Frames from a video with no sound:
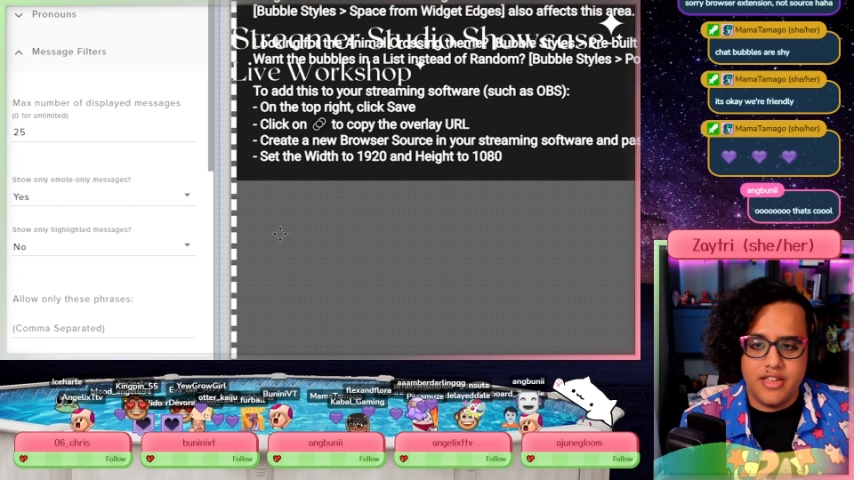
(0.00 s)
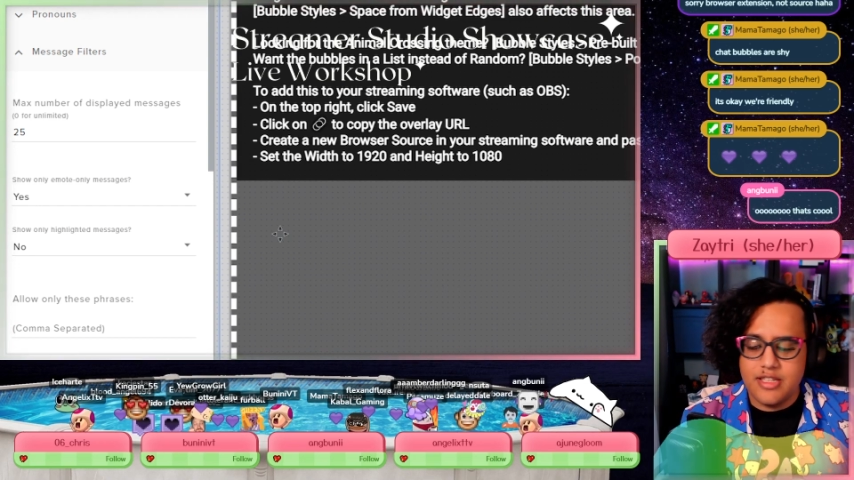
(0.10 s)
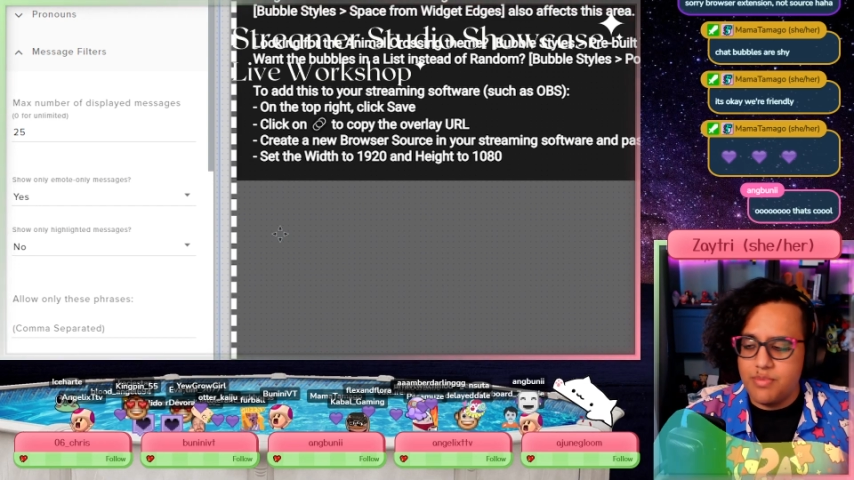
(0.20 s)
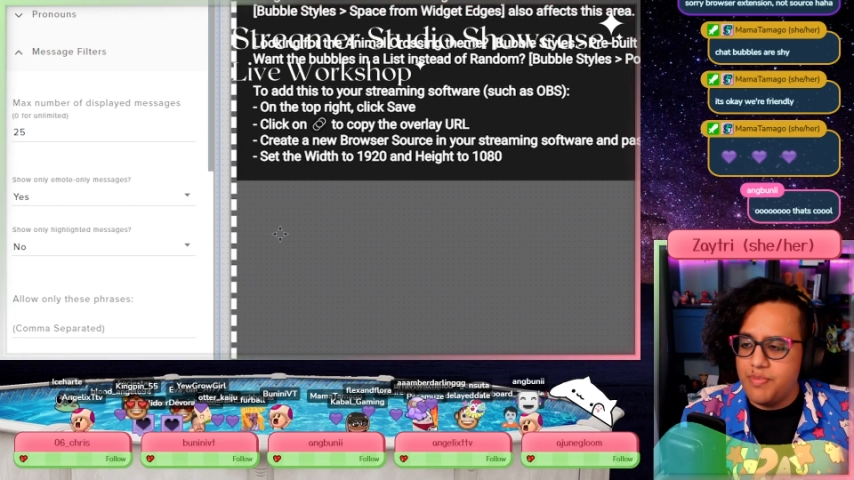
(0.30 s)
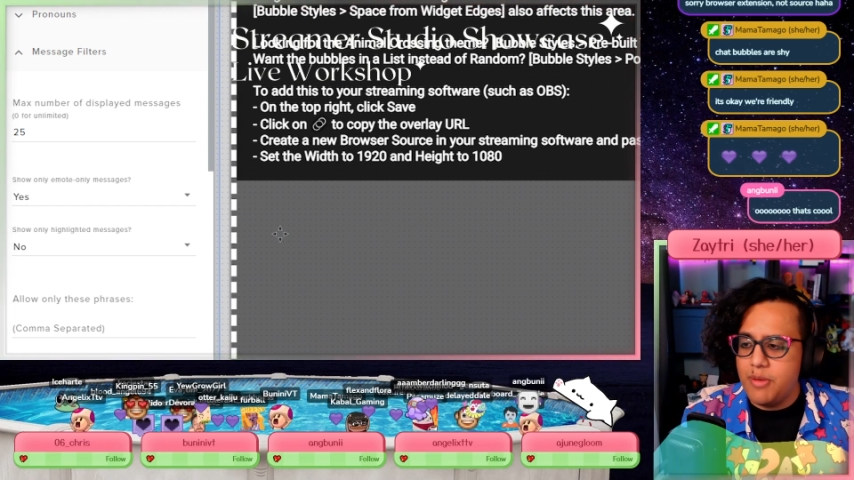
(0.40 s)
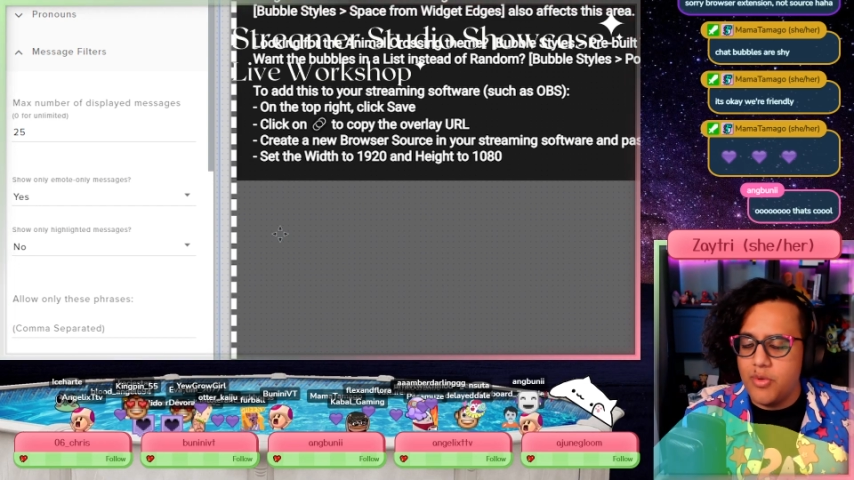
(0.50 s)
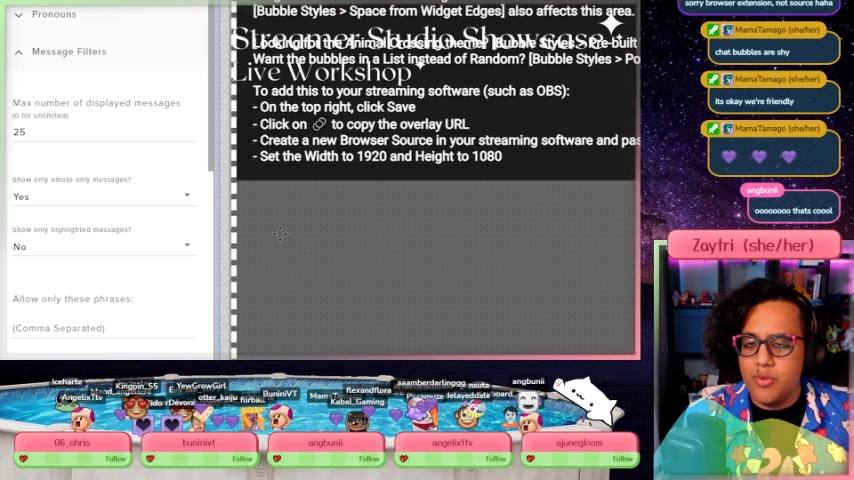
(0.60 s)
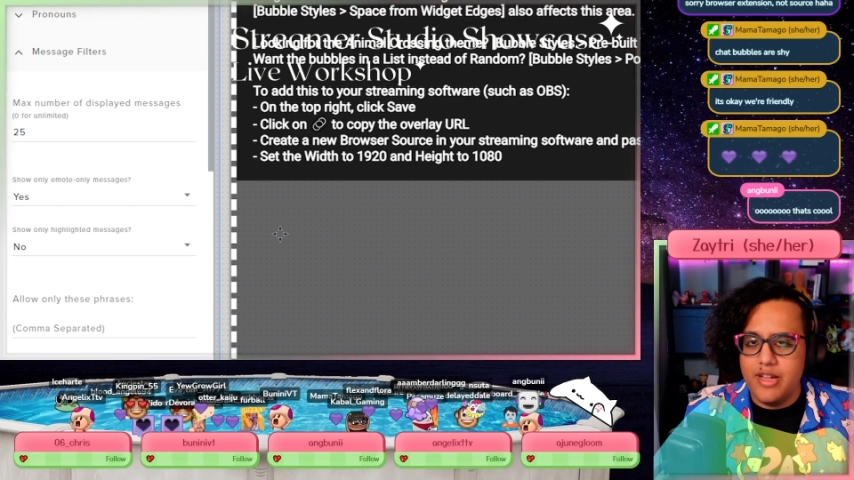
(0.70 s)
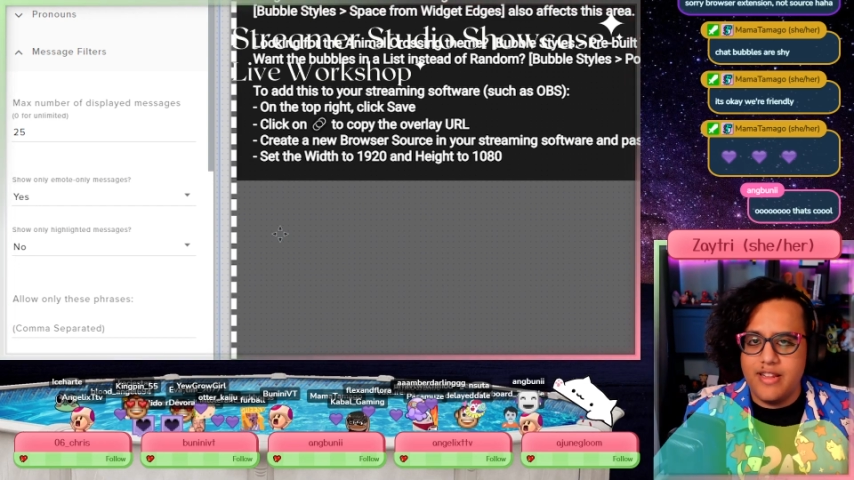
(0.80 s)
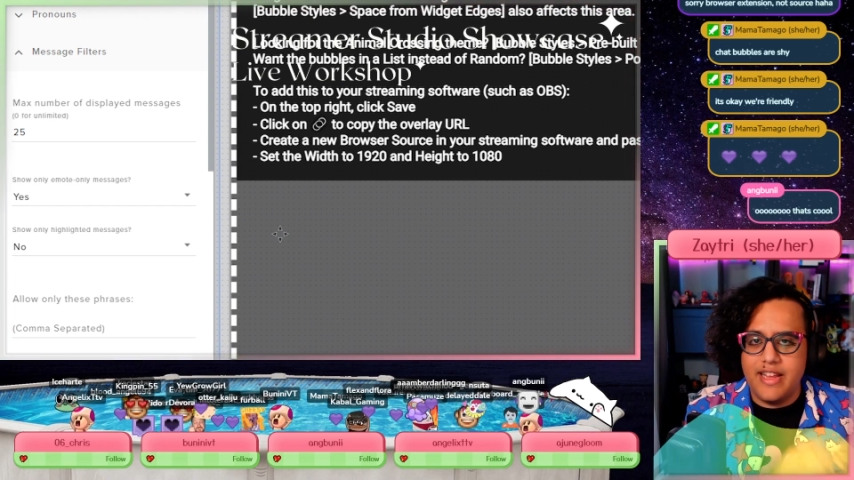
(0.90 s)
because people
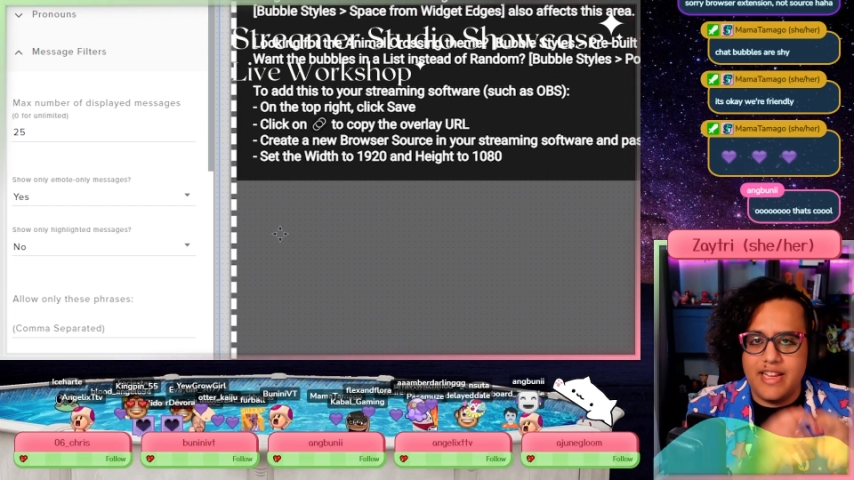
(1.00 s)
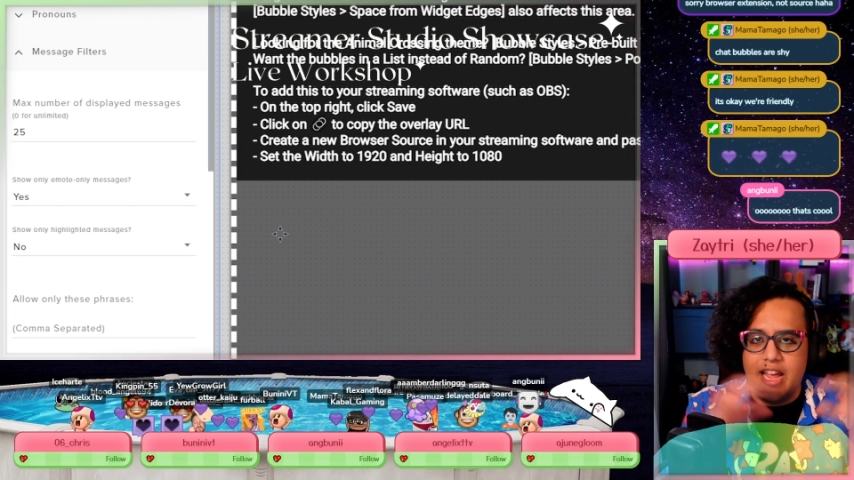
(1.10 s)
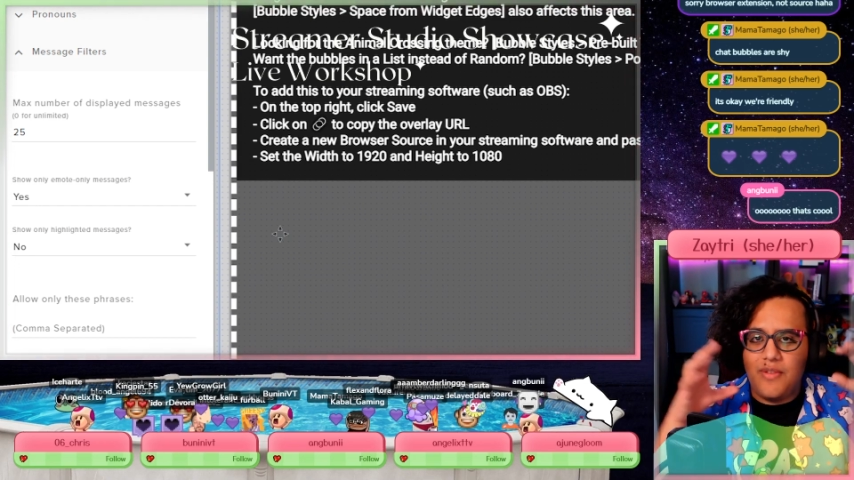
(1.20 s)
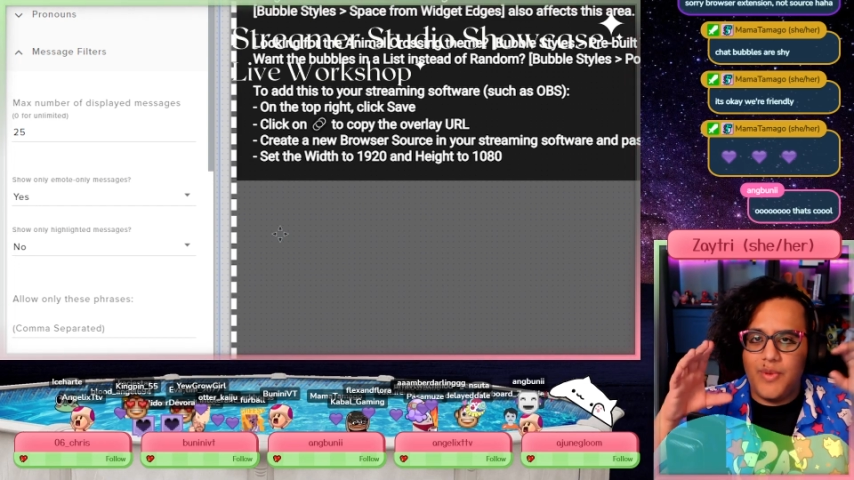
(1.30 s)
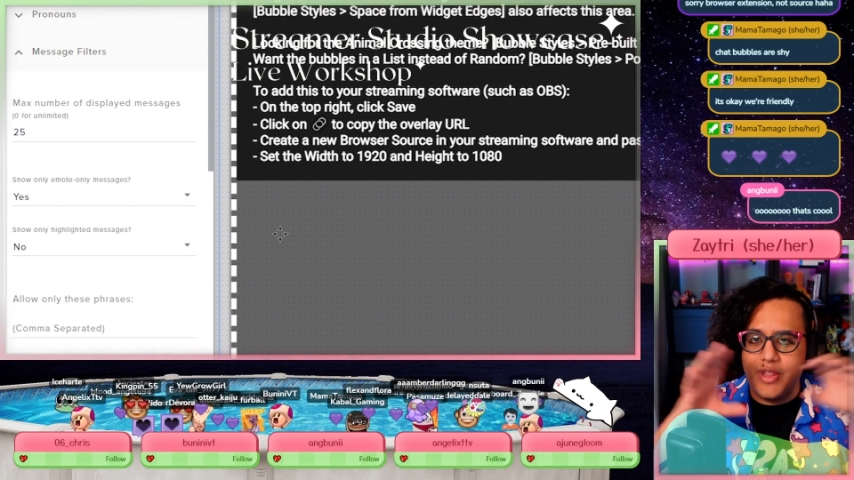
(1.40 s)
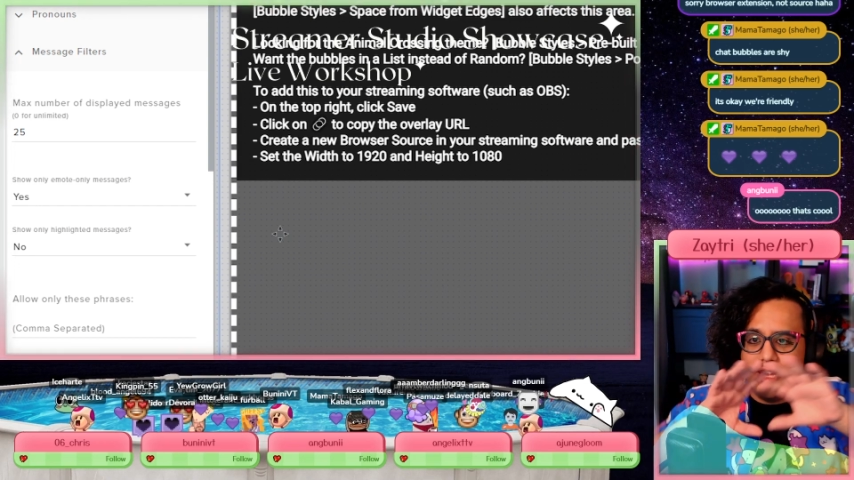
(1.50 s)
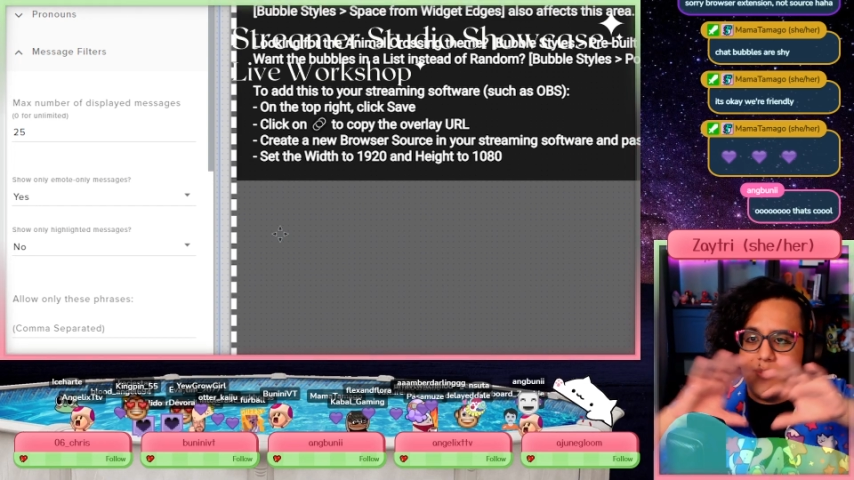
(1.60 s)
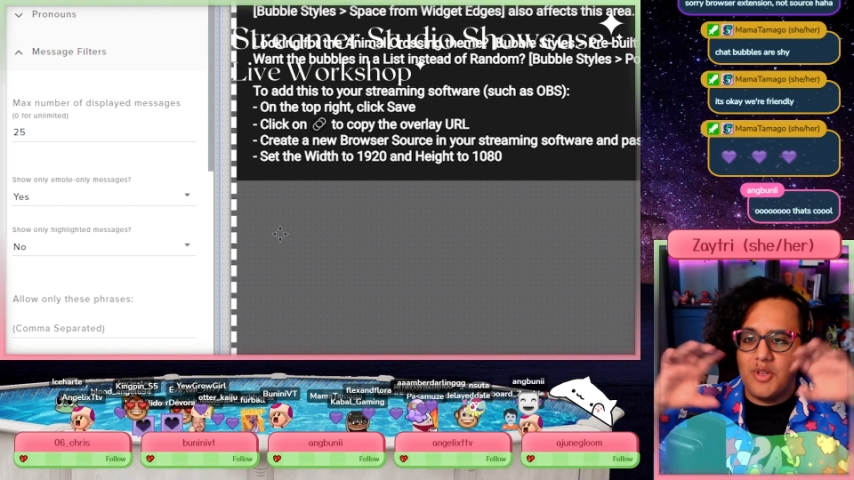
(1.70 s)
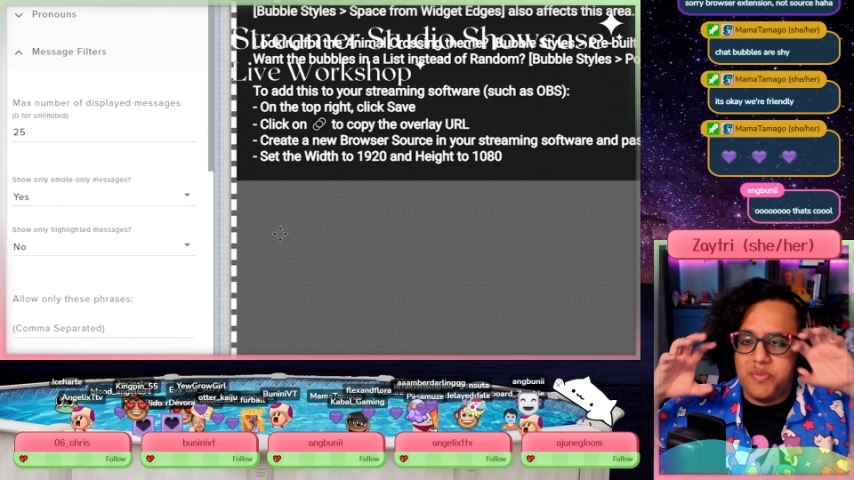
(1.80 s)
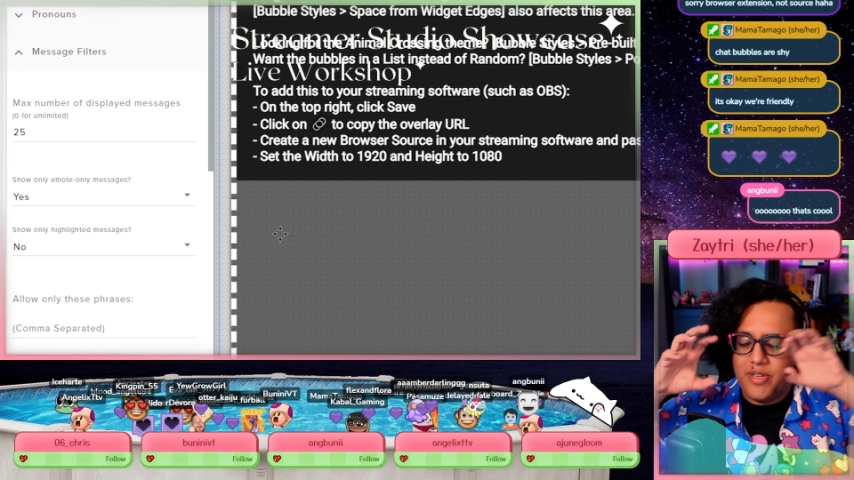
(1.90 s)
really like having the
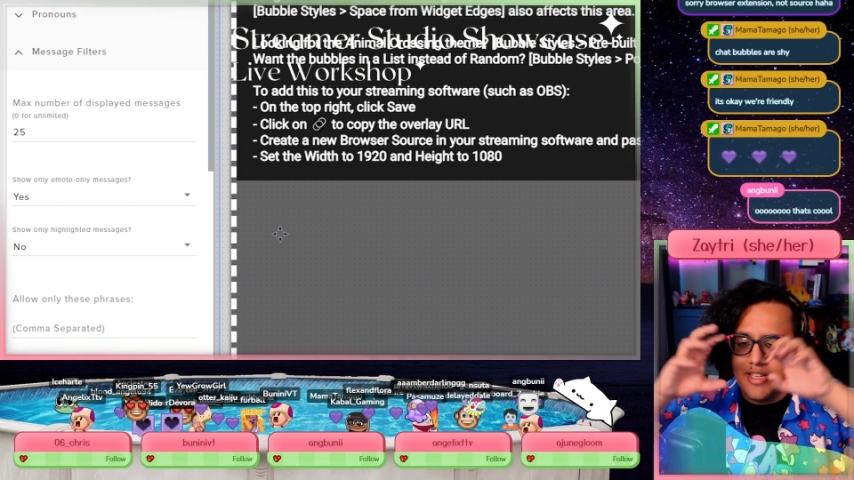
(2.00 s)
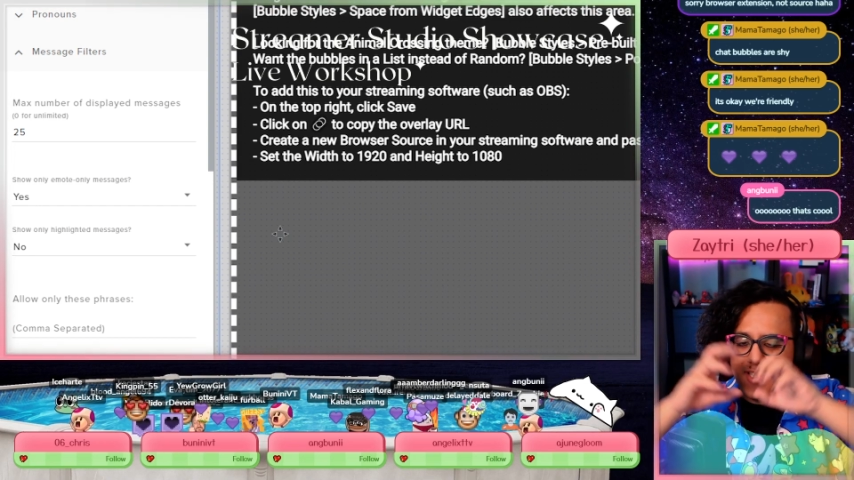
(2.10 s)
emotes being